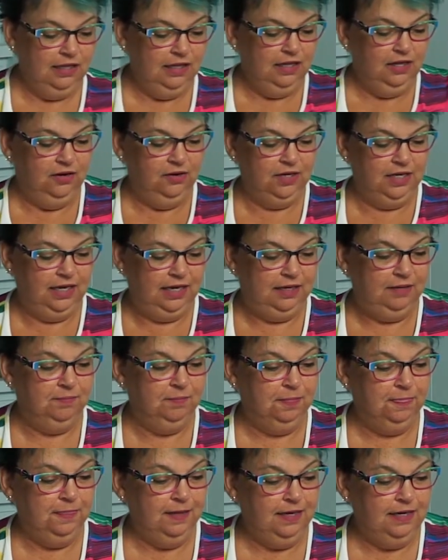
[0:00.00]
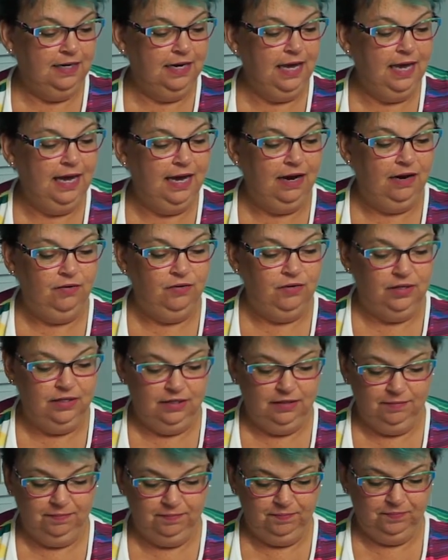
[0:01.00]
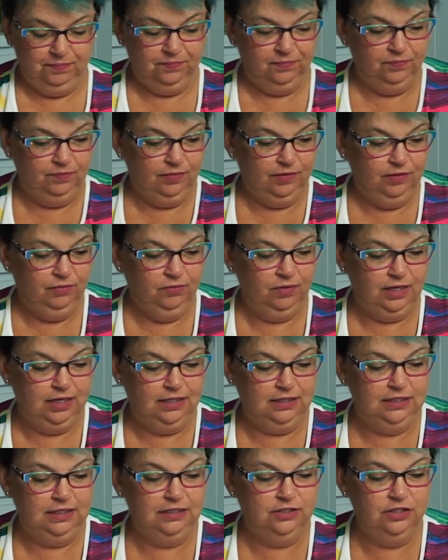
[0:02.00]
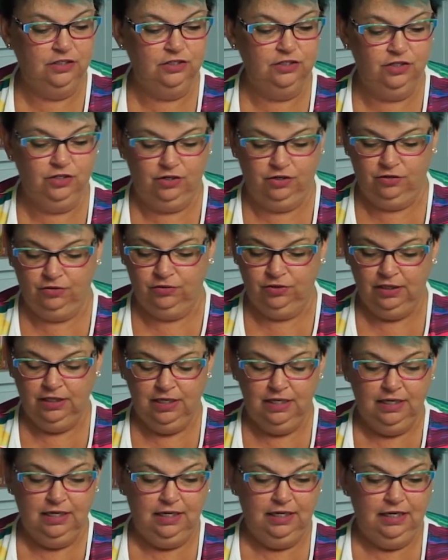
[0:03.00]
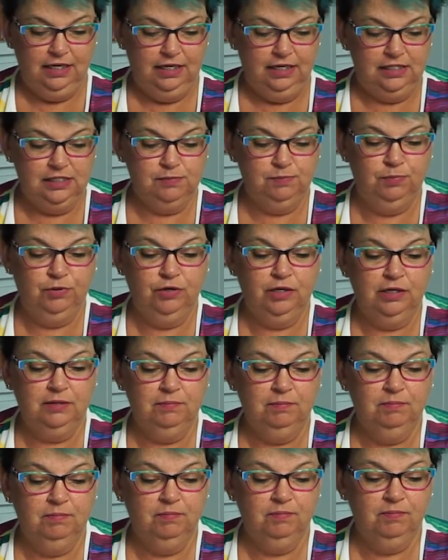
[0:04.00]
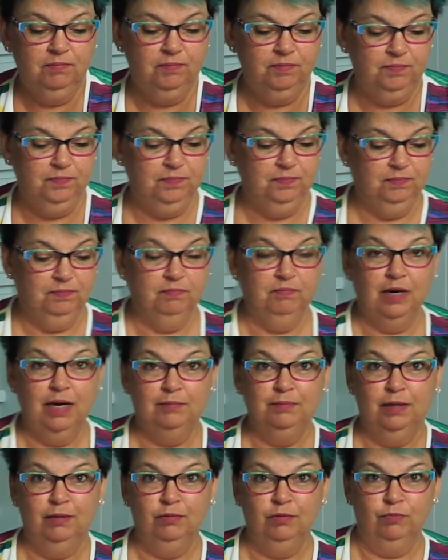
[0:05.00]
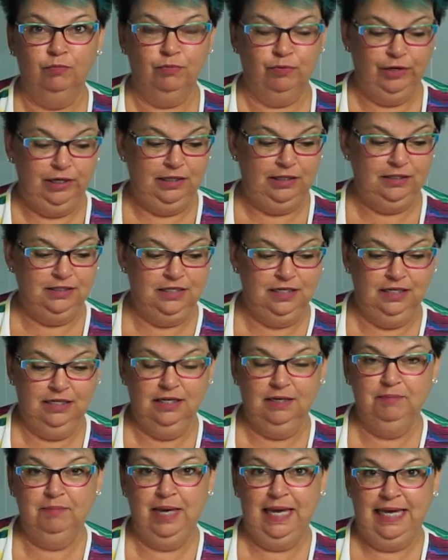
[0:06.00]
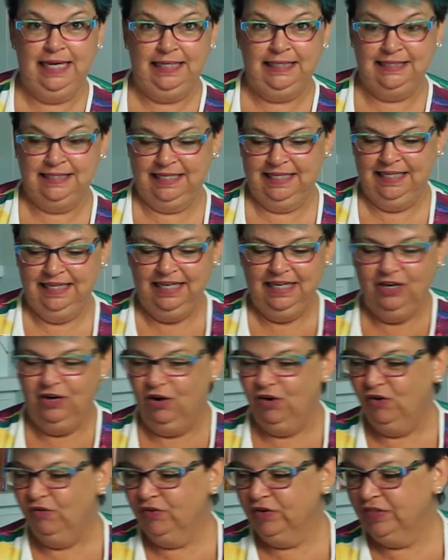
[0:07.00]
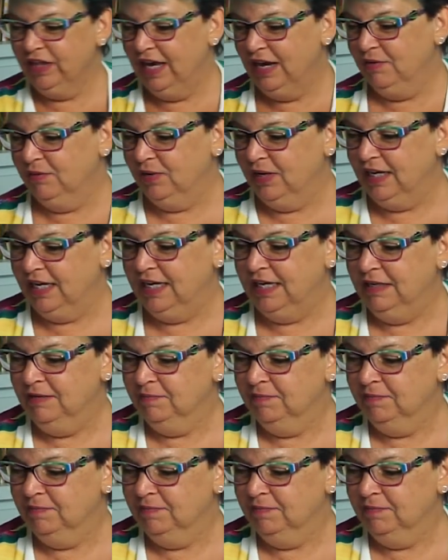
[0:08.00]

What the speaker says: Okay, now what I need to do is put my bubble print paint over that way,